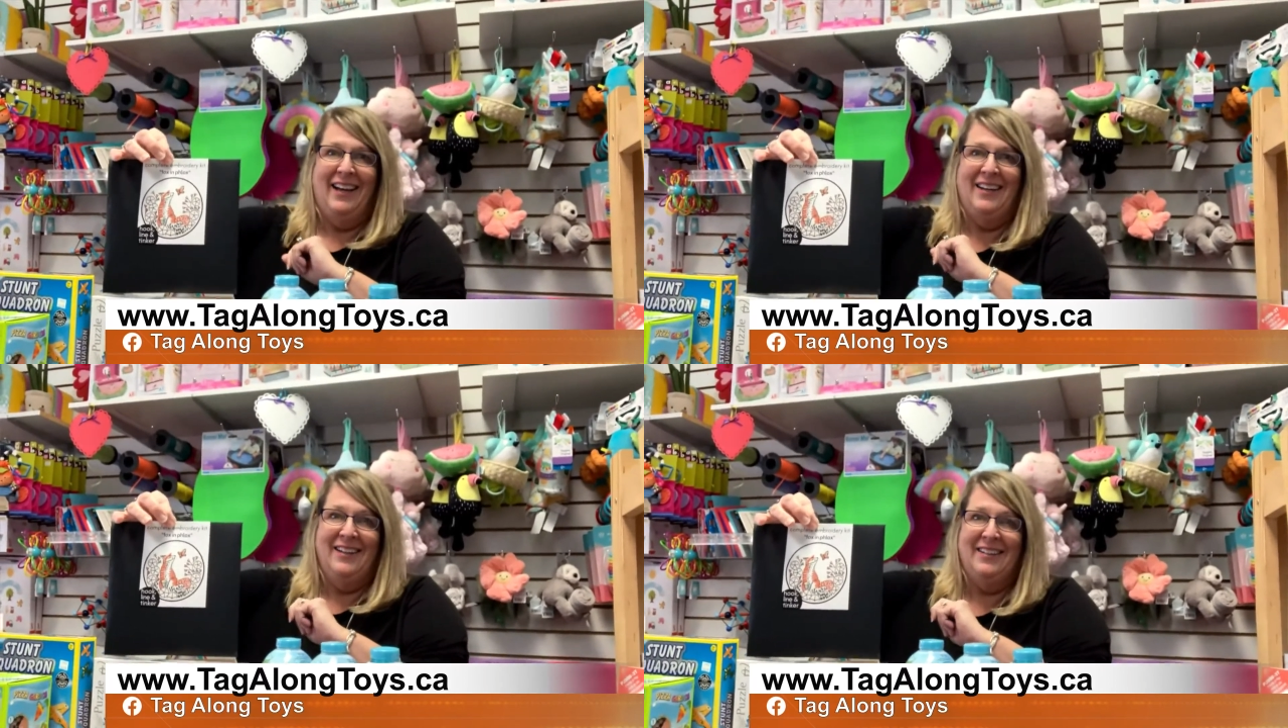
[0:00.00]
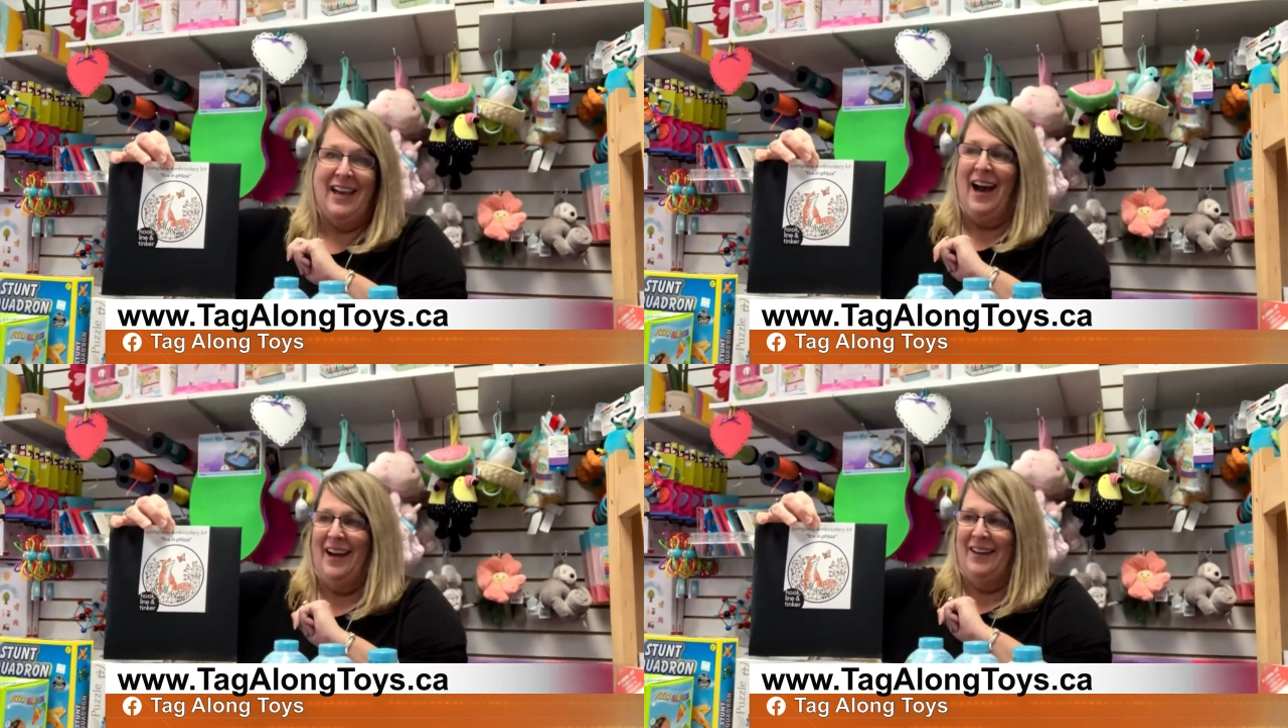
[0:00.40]
yeah,
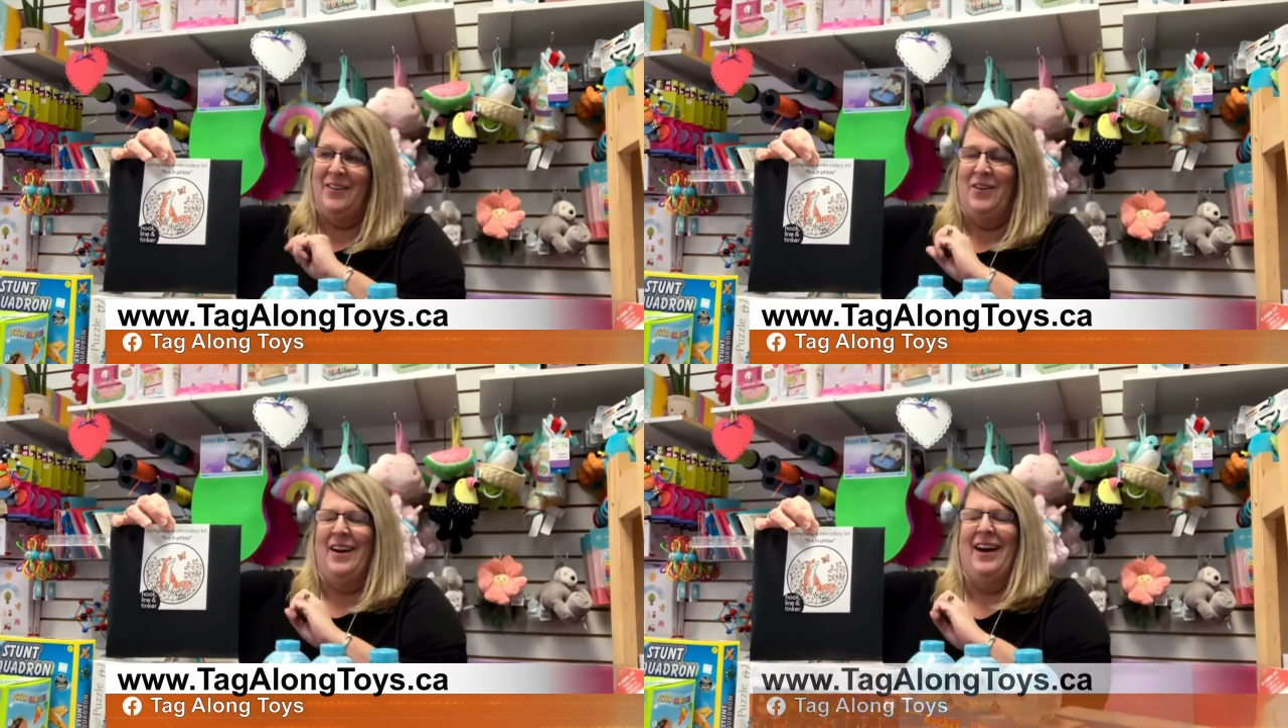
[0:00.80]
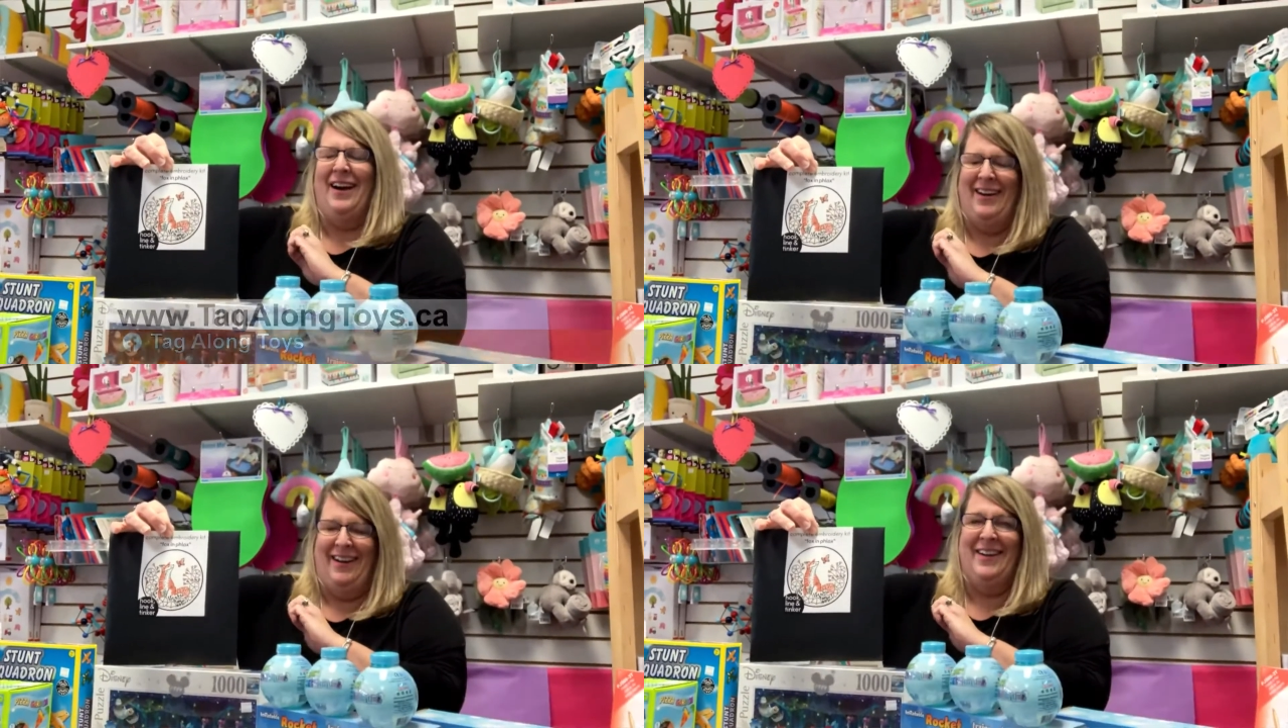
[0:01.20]
exactly. Yeah. People
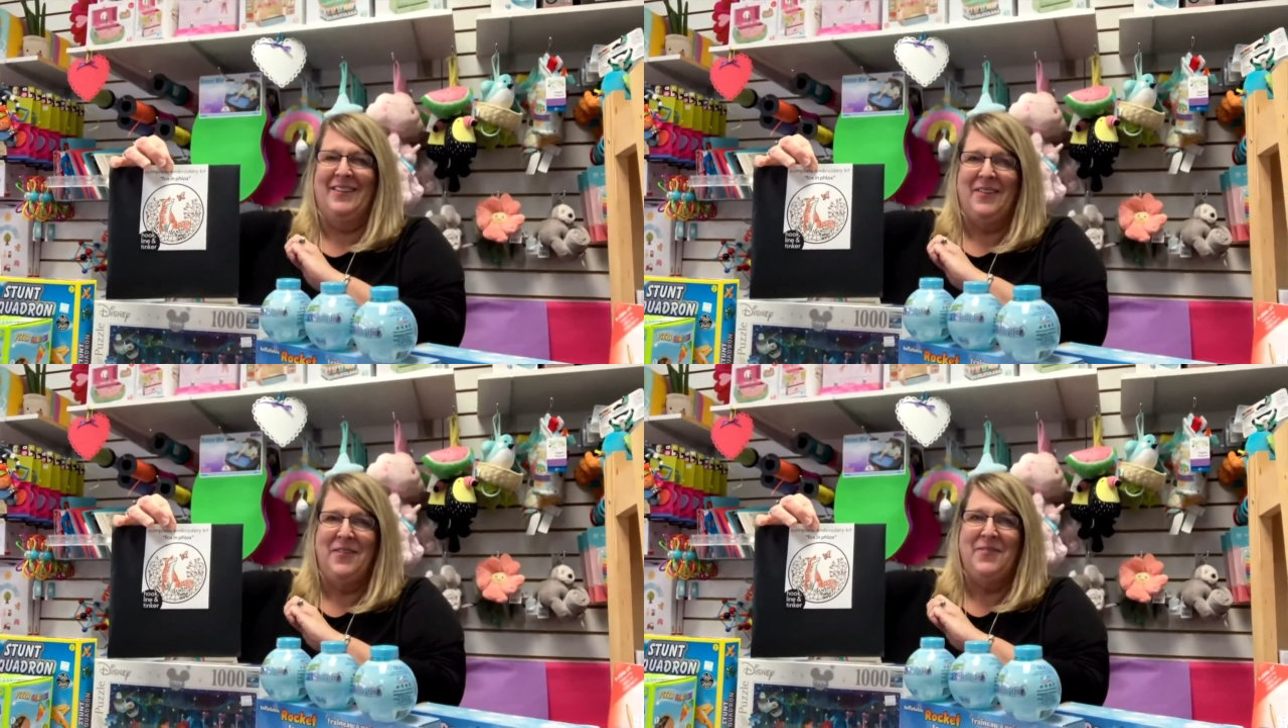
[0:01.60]
are puzzled